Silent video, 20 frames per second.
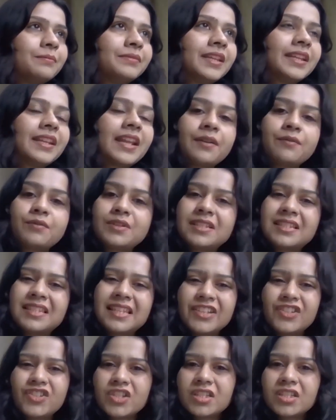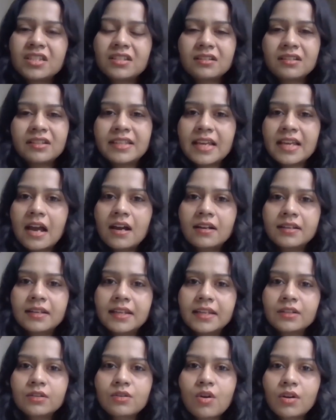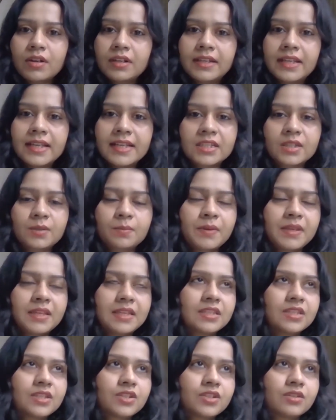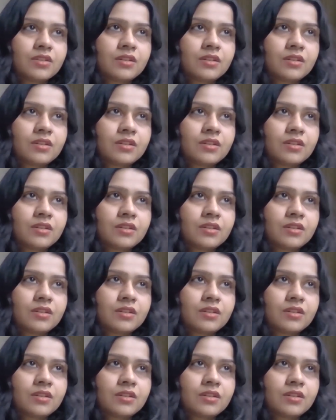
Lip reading: then I would say just Gyan and context based